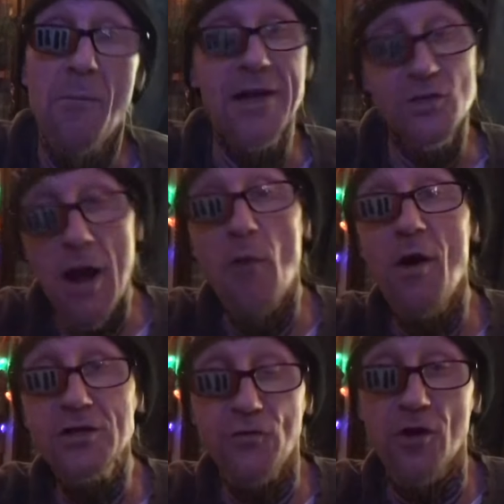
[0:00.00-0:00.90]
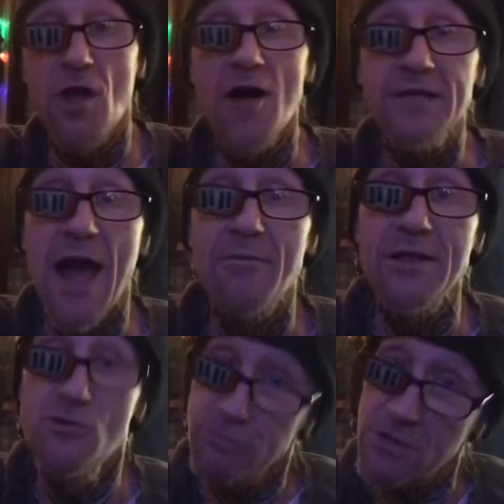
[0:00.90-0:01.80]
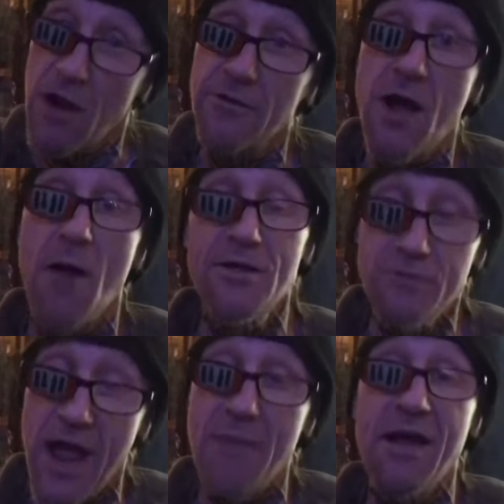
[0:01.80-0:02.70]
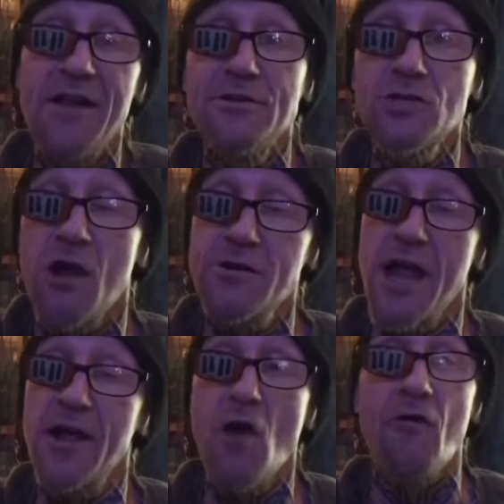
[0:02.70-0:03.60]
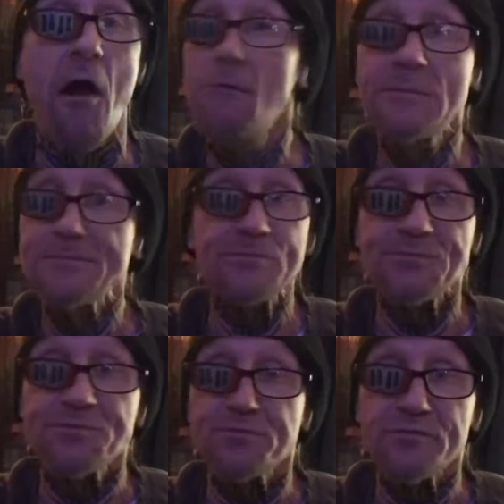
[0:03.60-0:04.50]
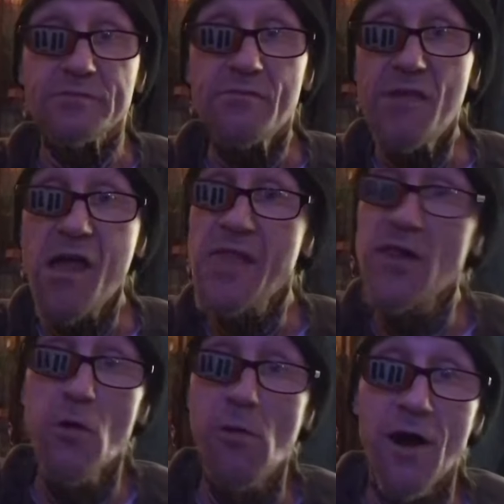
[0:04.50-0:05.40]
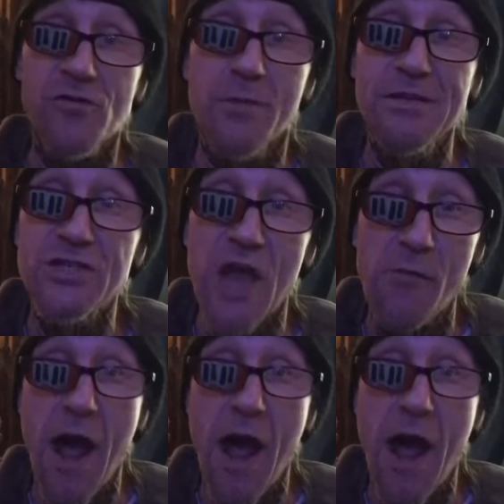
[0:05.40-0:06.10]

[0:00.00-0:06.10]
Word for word: Mike Trout was for a long time. Then you started coming. You came in and you started taking over. Now no more. It's gonna be J.